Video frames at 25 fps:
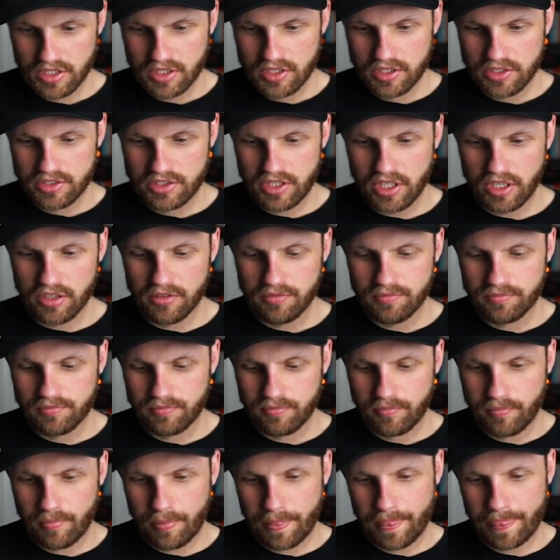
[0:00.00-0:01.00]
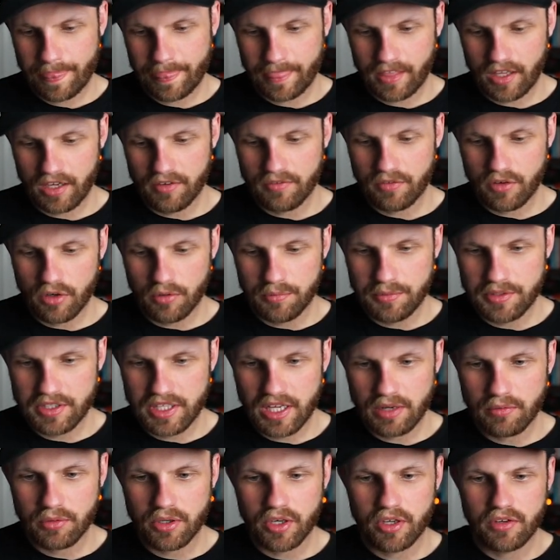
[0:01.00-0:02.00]
So I've copied
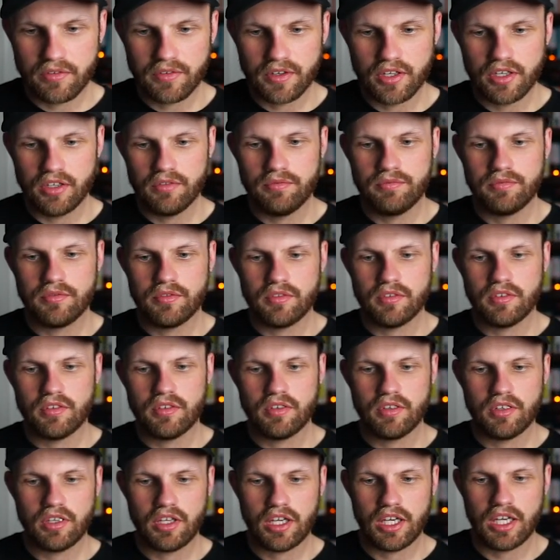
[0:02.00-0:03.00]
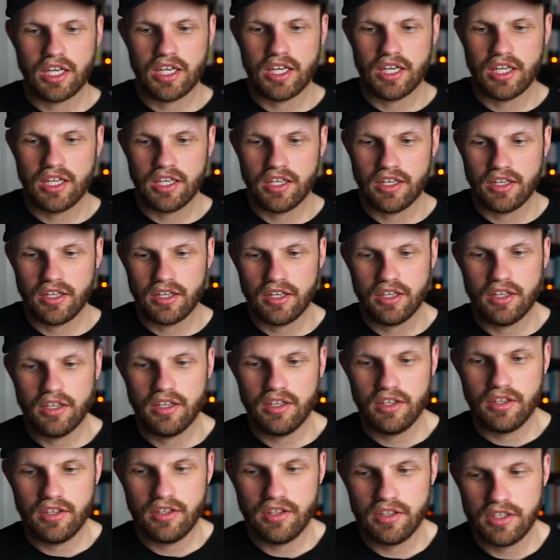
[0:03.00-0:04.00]
that one over, and
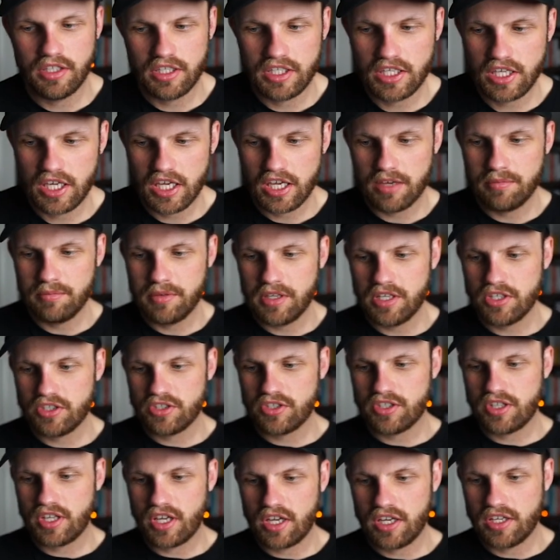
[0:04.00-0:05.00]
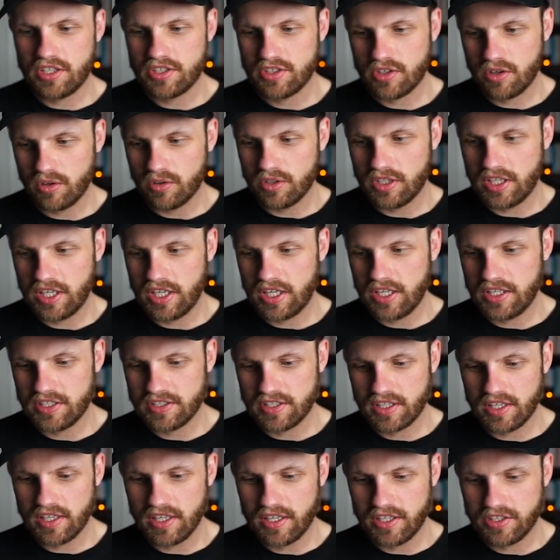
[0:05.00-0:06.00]
the image that is on it is
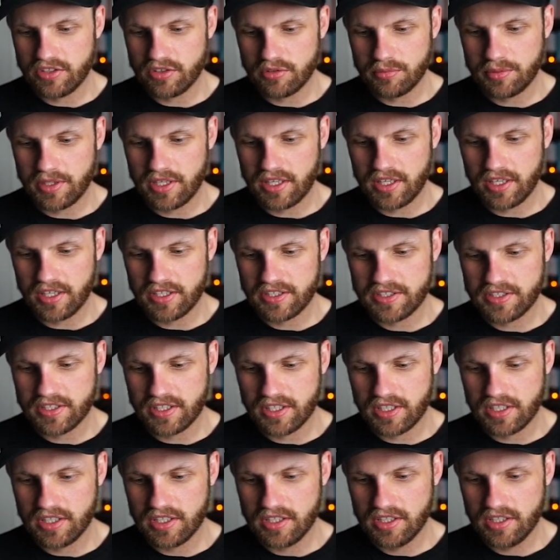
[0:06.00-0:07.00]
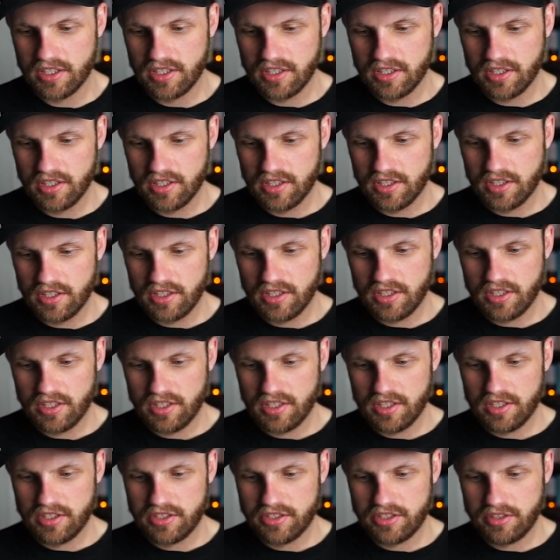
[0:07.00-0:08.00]
a little bit lighter.
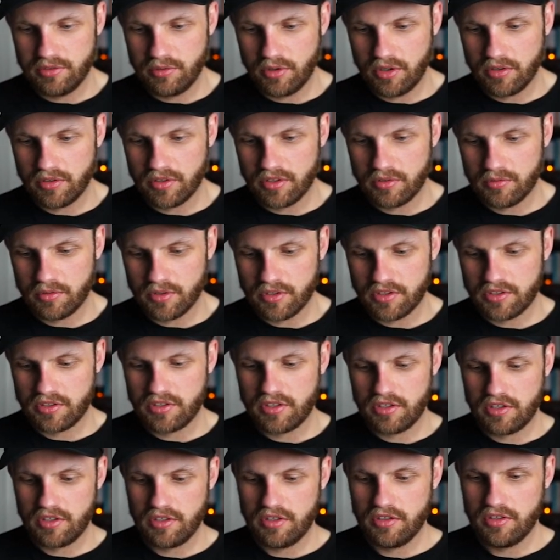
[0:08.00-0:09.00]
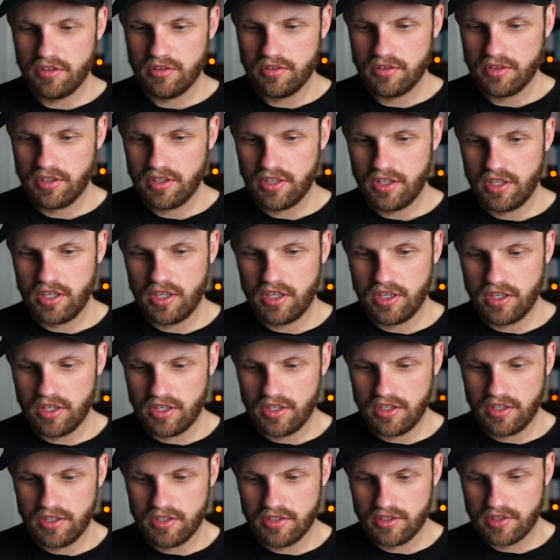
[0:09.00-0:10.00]
So what I'm going to want to do
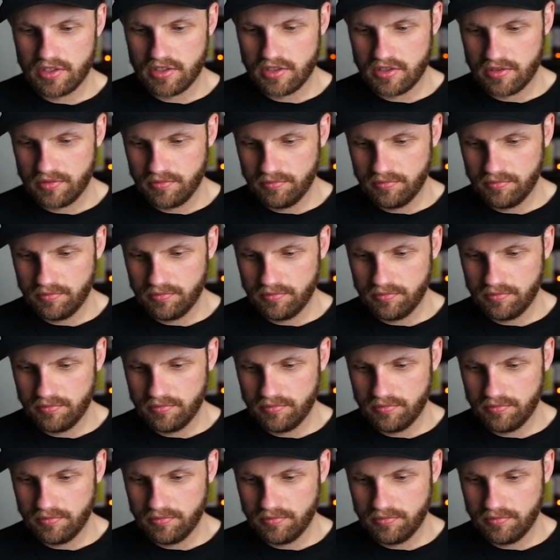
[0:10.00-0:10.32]
is